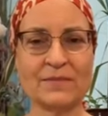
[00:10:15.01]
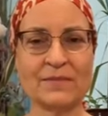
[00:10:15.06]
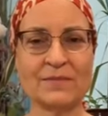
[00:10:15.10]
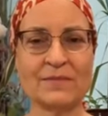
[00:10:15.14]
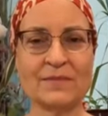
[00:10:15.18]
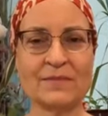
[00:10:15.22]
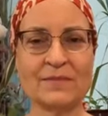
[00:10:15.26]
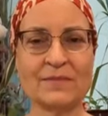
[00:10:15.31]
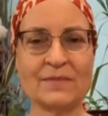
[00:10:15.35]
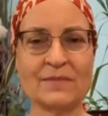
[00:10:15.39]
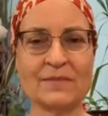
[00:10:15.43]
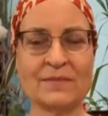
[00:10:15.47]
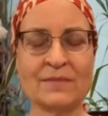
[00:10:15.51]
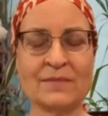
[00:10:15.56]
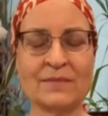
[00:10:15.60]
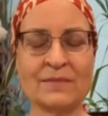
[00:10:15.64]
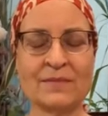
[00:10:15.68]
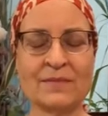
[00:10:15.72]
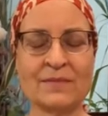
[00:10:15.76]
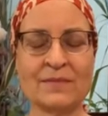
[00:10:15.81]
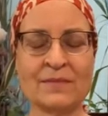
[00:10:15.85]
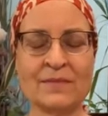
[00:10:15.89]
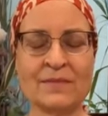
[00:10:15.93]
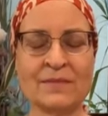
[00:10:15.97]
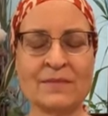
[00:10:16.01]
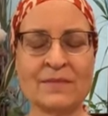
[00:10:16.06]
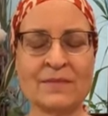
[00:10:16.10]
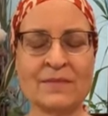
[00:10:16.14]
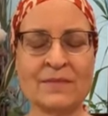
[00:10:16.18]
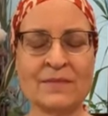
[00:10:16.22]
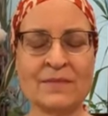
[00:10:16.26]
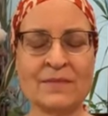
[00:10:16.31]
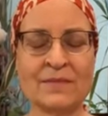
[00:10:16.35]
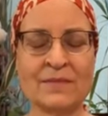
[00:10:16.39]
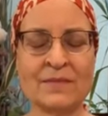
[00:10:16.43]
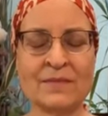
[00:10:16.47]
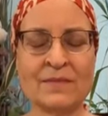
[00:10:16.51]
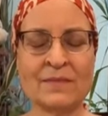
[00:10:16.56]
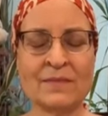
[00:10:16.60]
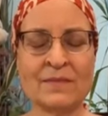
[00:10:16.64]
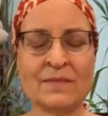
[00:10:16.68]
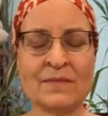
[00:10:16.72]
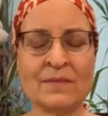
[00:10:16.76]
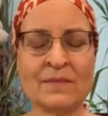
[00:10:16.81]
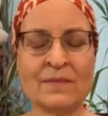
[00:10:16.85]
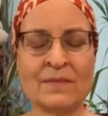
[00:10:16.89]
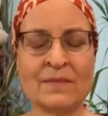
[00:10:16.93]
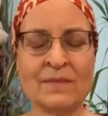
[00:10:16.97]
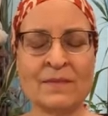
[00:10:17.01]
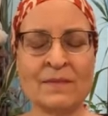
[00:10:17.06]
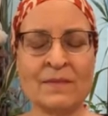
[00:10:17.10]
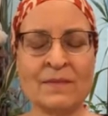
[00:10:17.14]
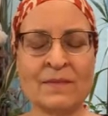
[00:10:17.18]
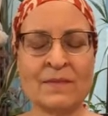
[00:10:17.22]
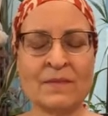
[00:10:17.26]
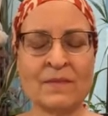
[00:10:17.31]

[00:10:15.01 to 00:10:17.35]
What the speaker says: Nobody speaks.